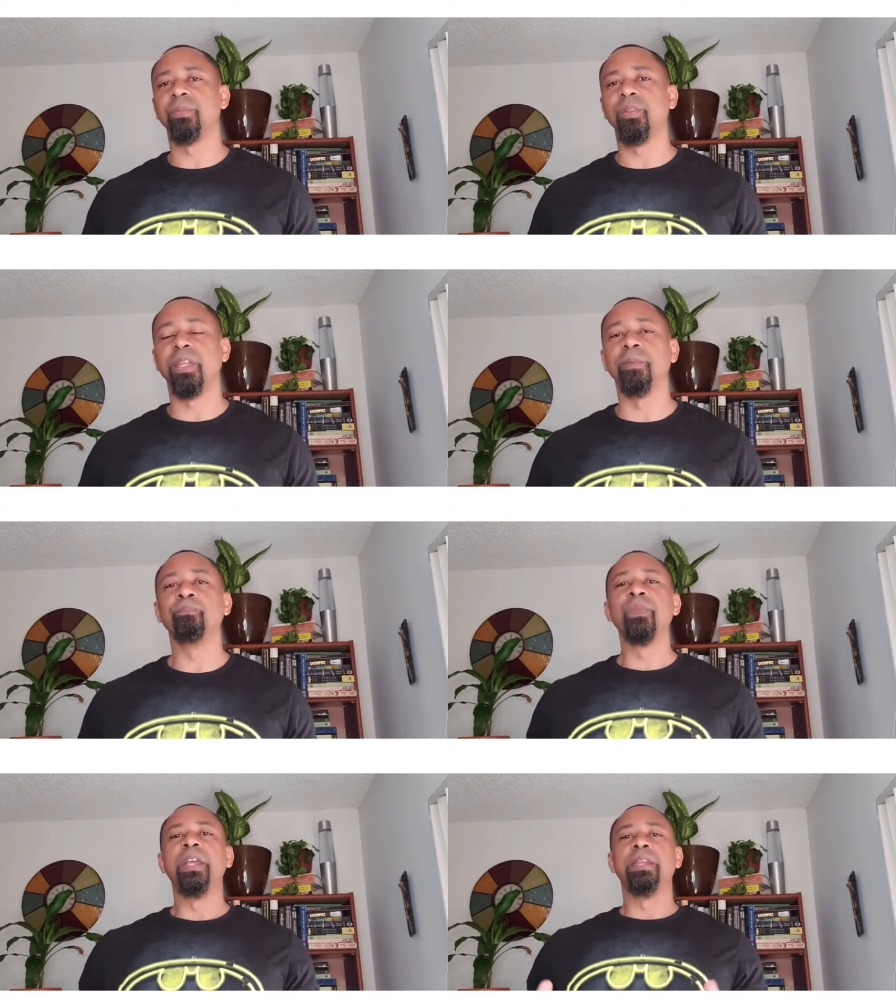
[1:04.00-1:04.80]
something,
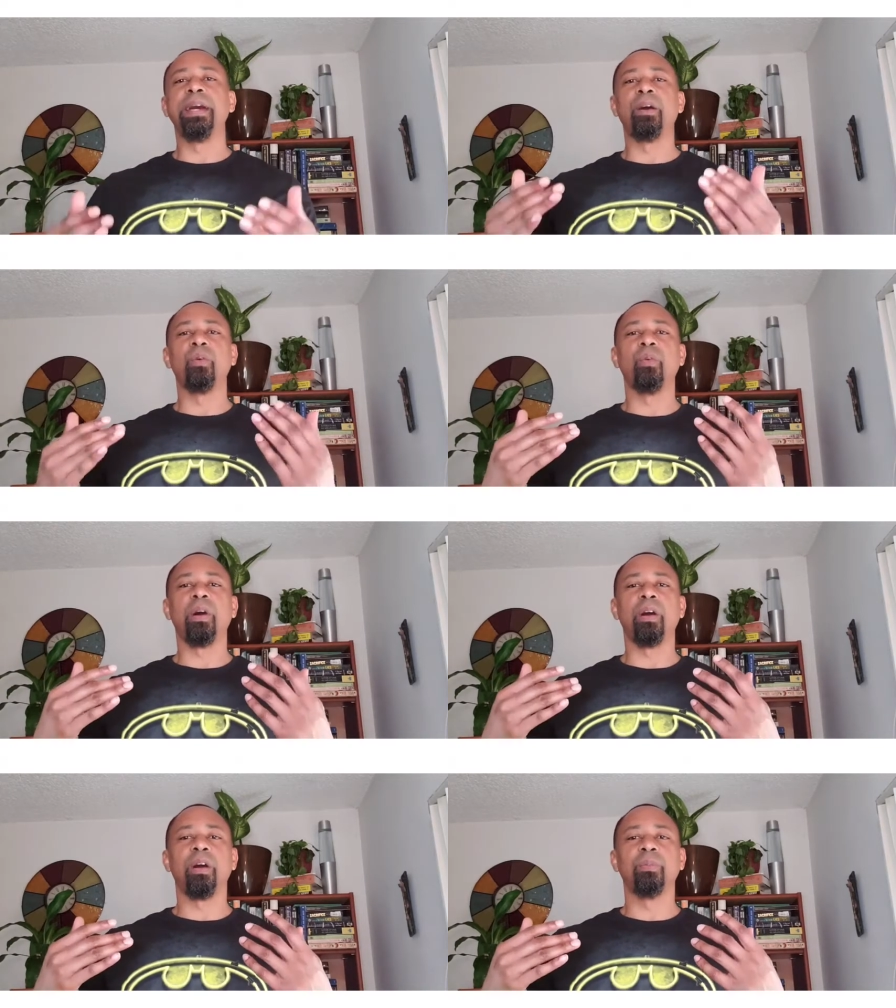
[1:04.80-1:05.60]

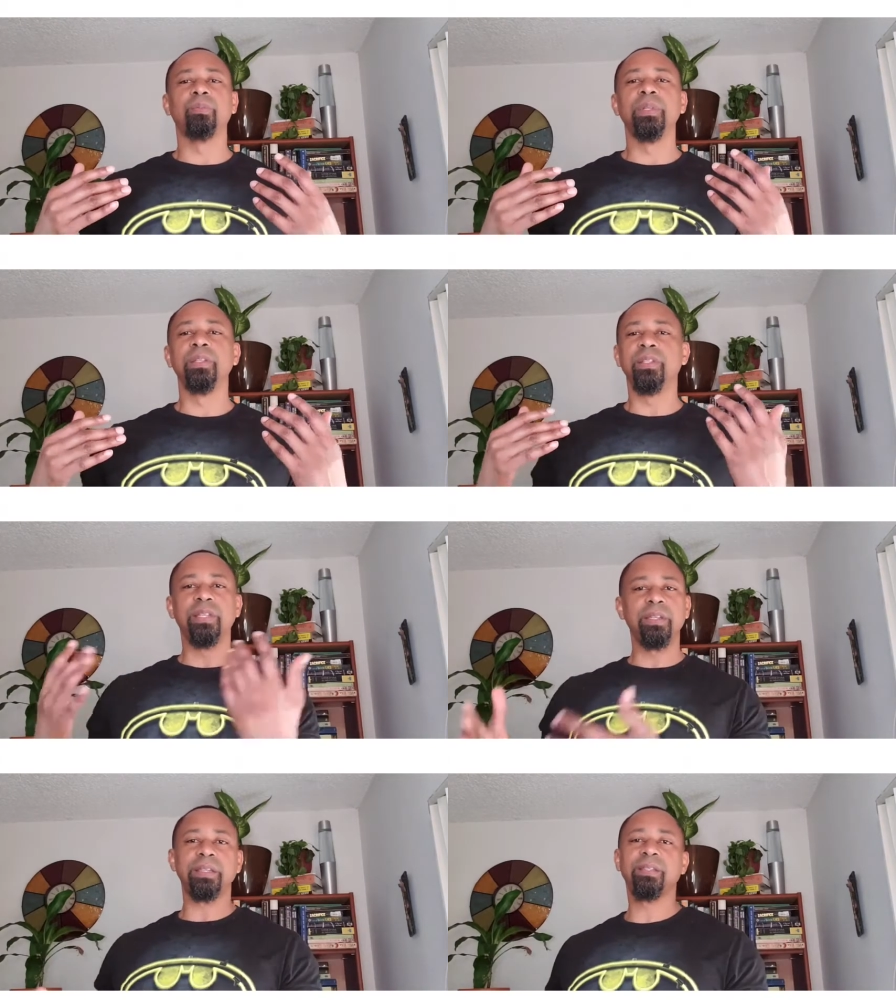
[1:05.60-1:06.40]
now um,
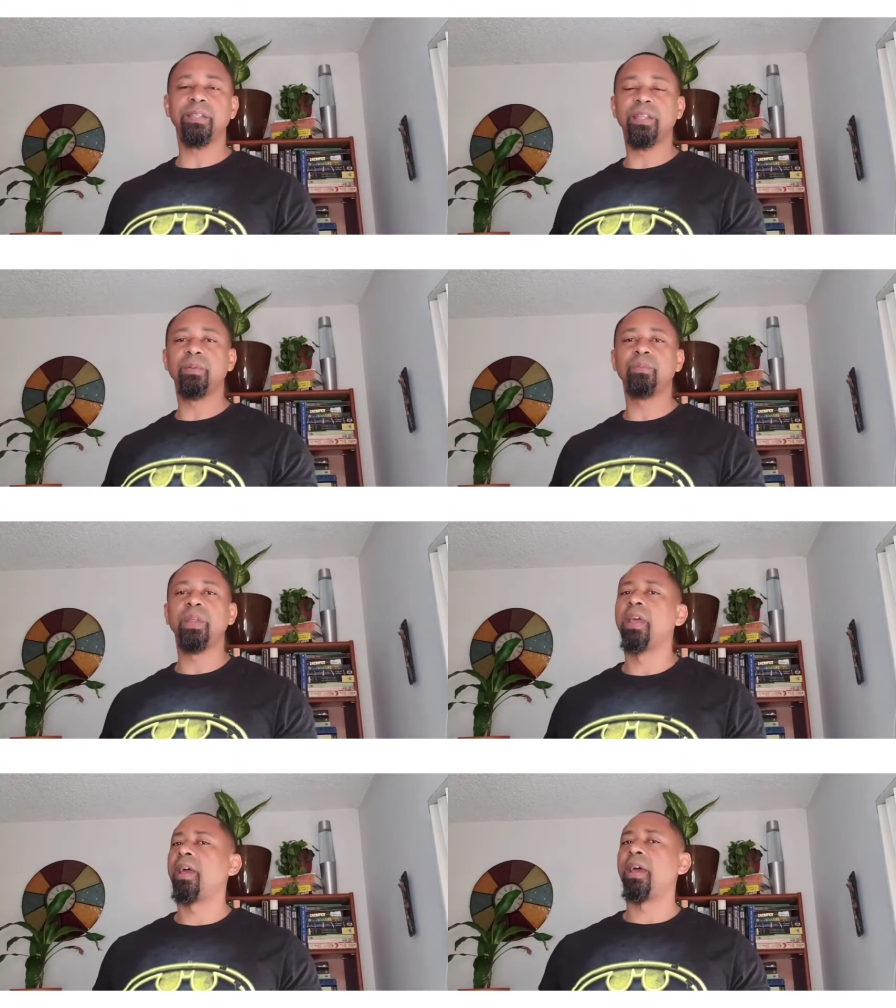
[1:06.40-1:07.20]
sit next to
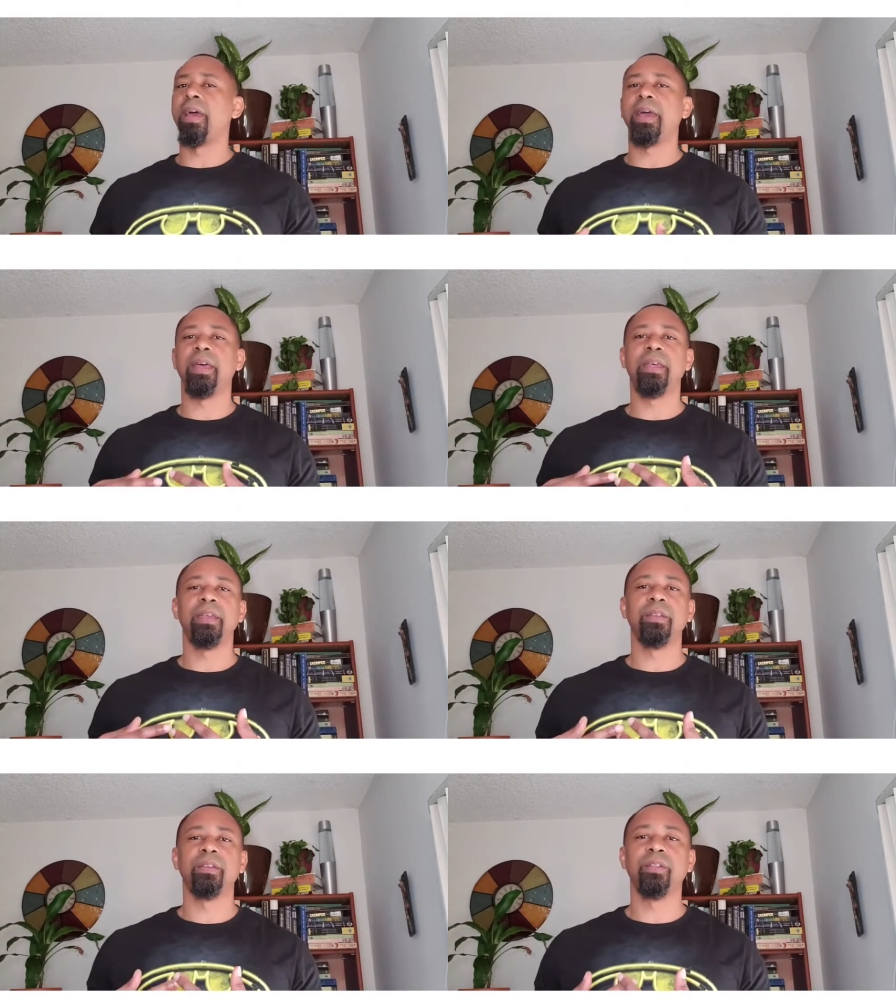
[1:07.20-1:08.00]
them
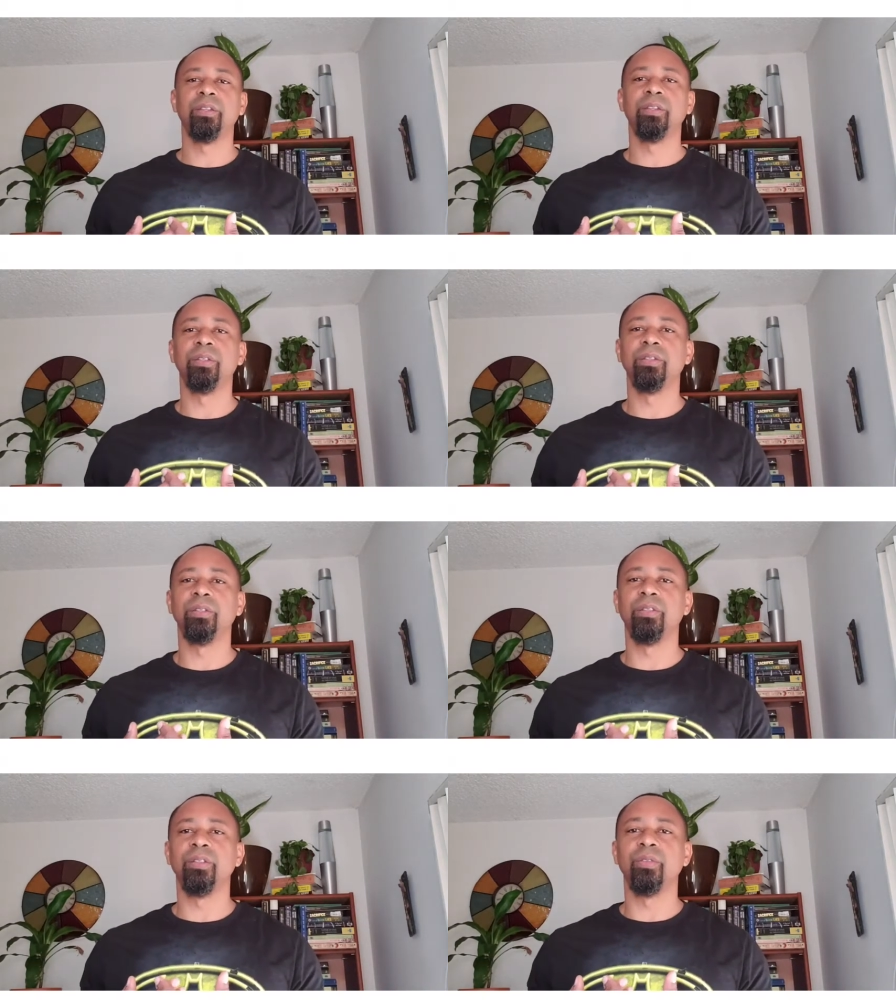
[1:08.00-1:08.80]
and
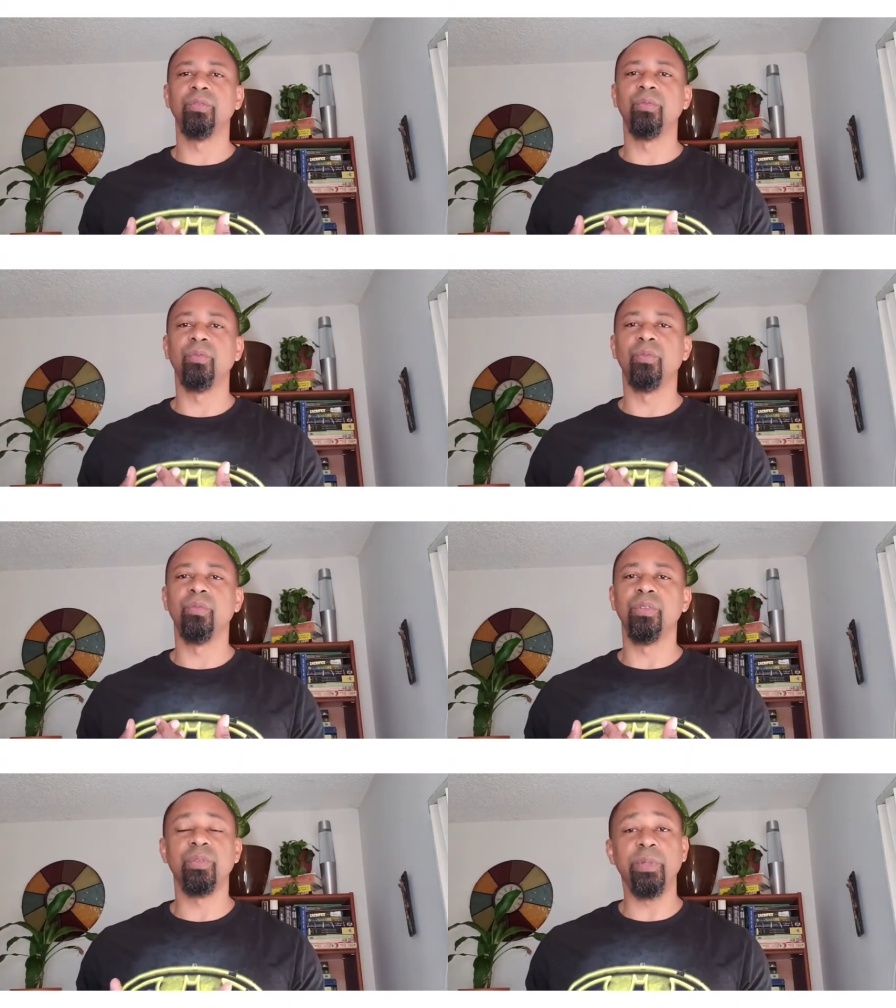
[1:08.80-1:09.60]

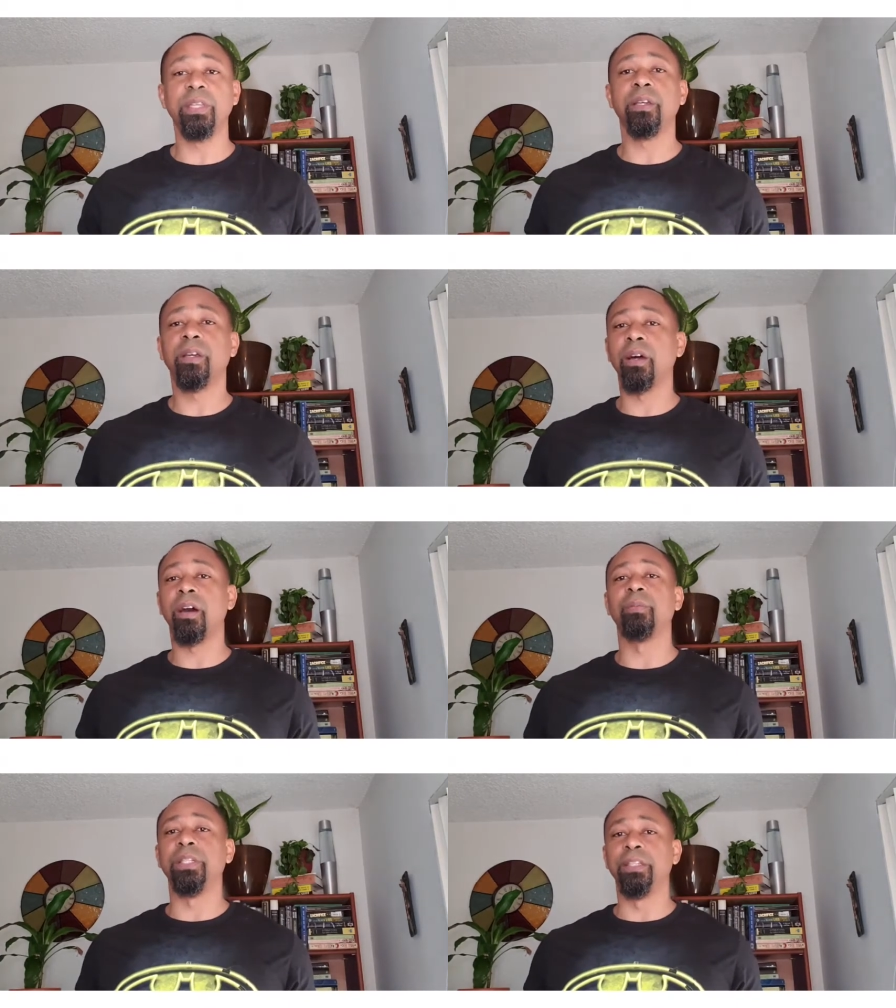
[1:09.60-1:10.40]
speak
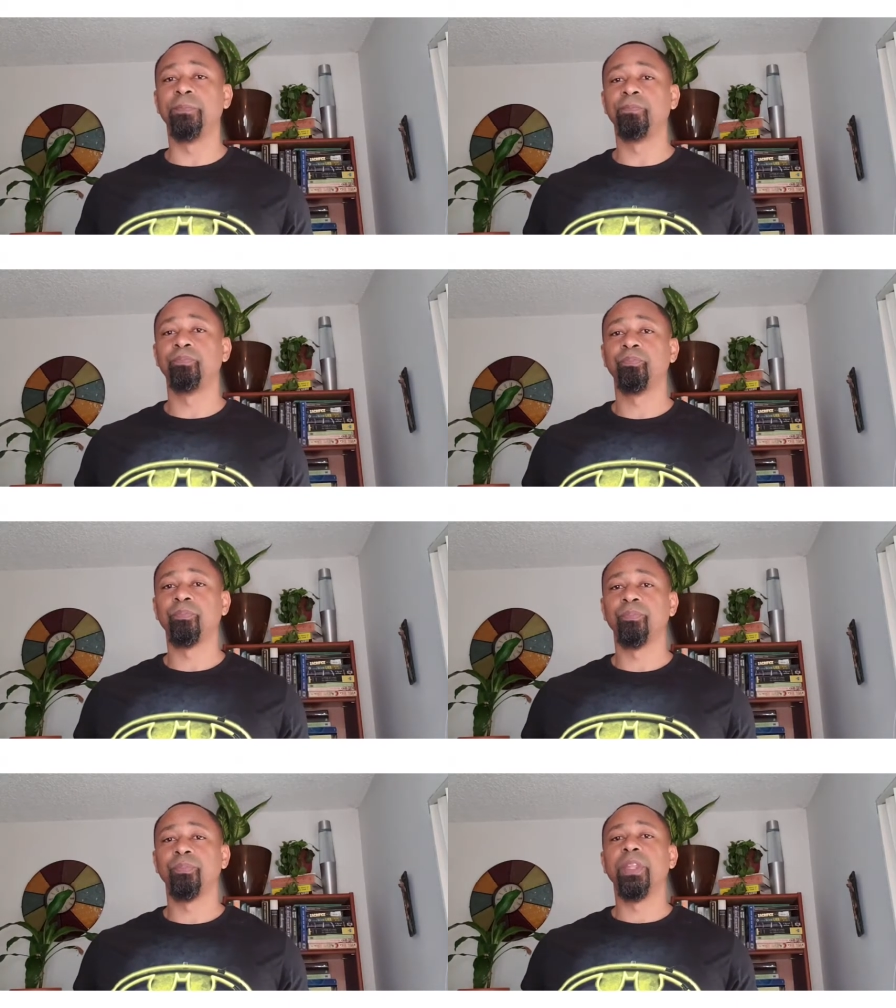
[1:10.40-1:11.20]
calmly.
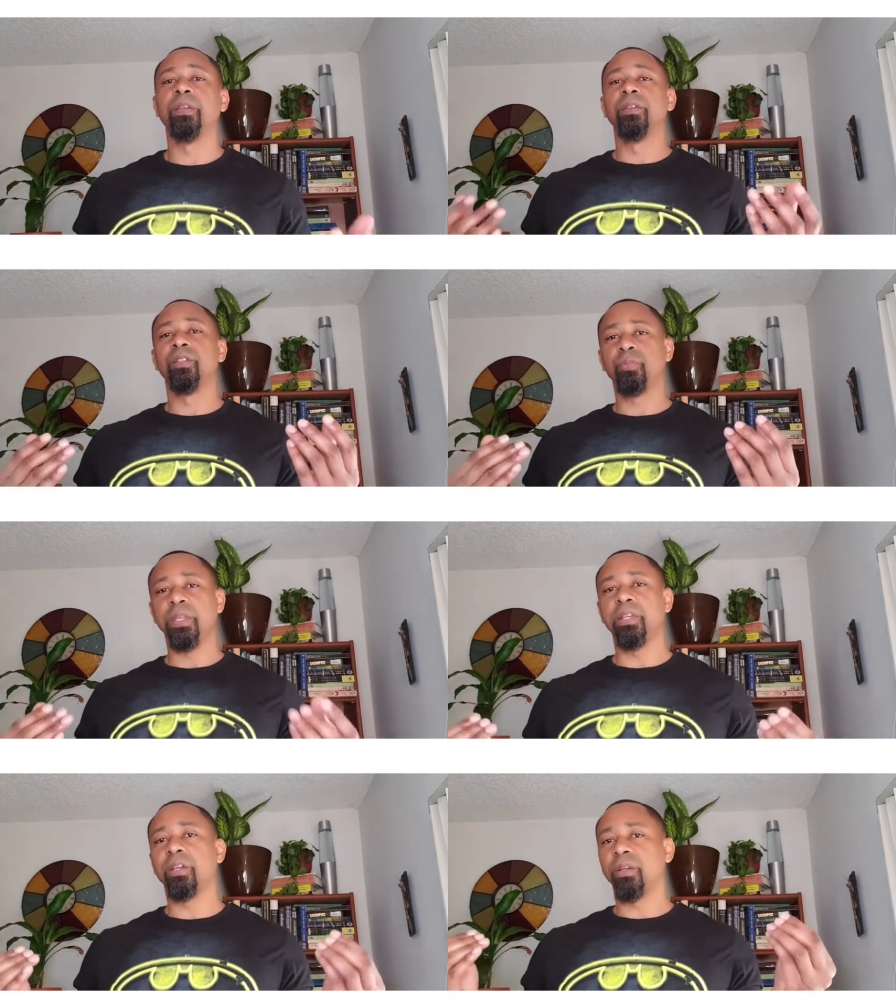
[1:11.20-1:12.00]

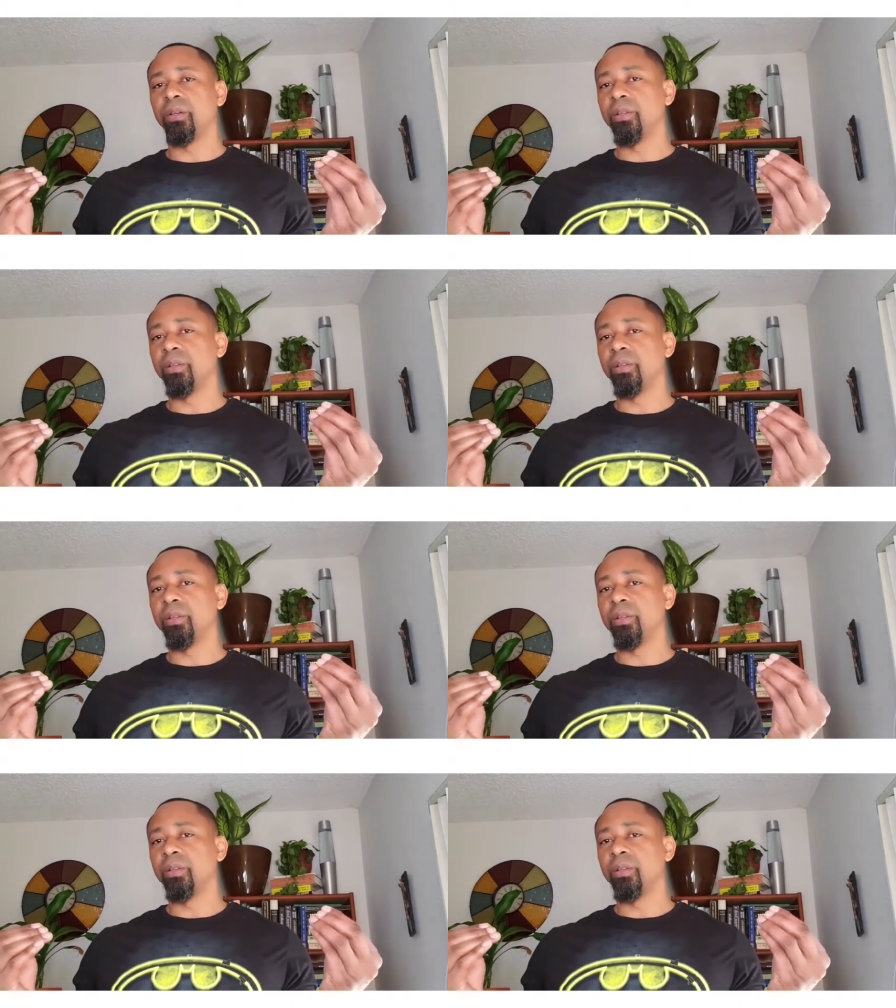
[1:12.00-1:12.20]
Speak